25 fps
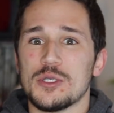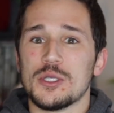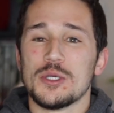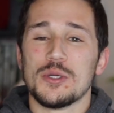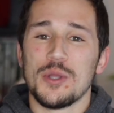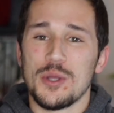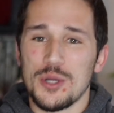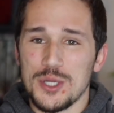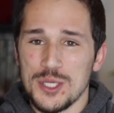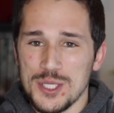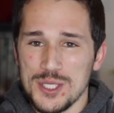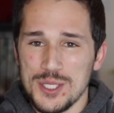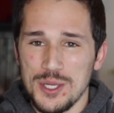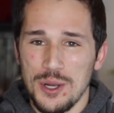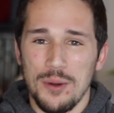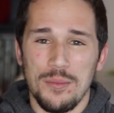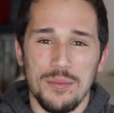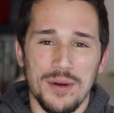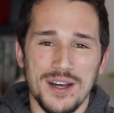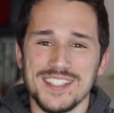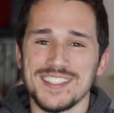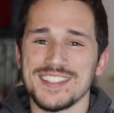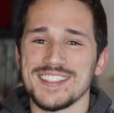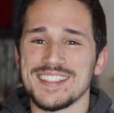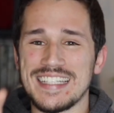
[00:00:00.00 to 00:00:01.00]
Dude, there's so
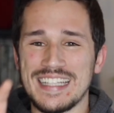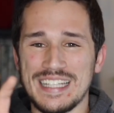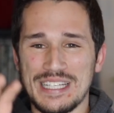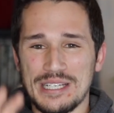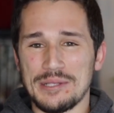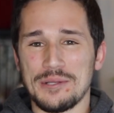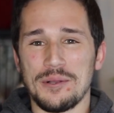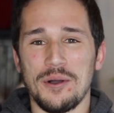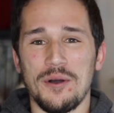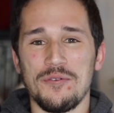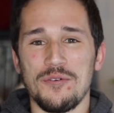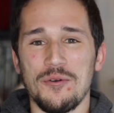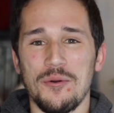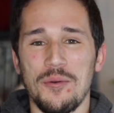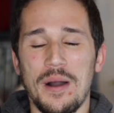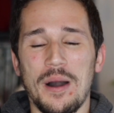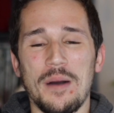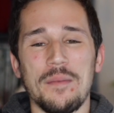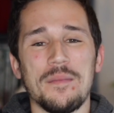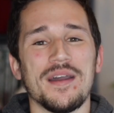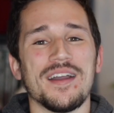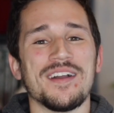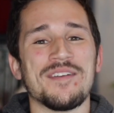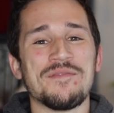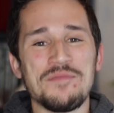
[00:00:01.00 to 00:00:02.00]
much. It's a little
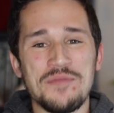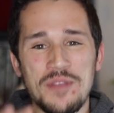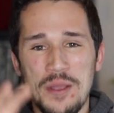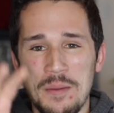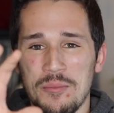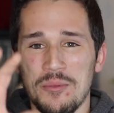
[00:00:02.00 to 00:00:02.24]
overwhelming.